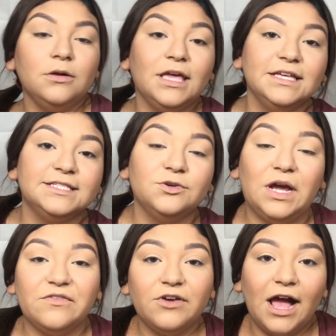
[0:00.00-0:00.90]
Okay, so
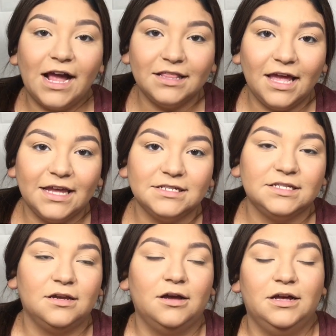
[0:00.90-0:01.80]
now for
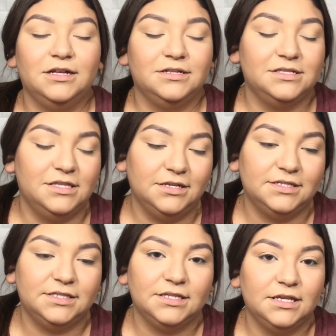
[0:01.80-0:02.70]
highlights.
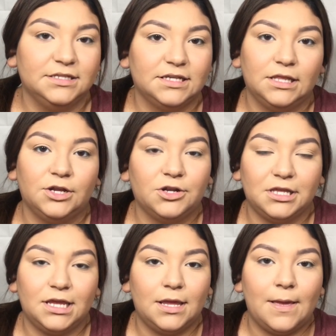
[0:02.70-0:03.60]
This is
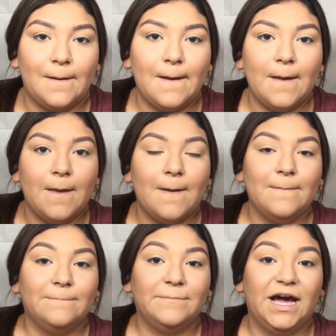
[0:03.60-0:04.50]
literally
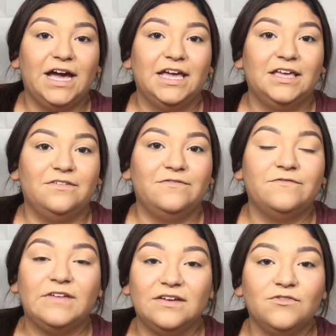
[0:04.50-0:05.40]
my
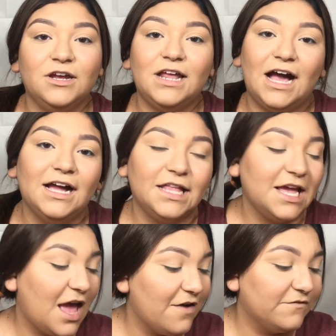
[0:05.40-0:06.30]
favorite
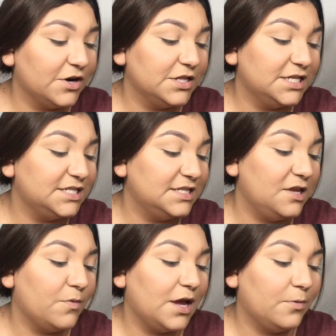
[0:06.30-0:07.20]
highlight ever. This is
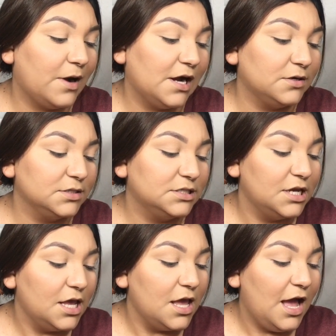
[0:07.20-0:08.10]
the Wet n Wild
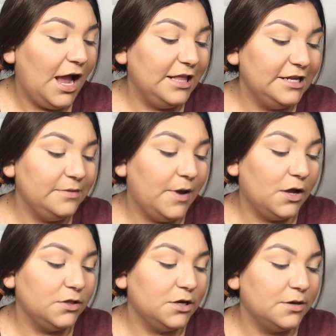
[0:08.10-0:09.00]
highlighting
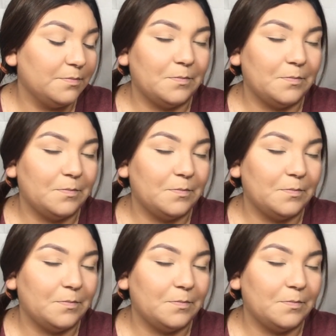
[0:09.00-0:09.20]
powder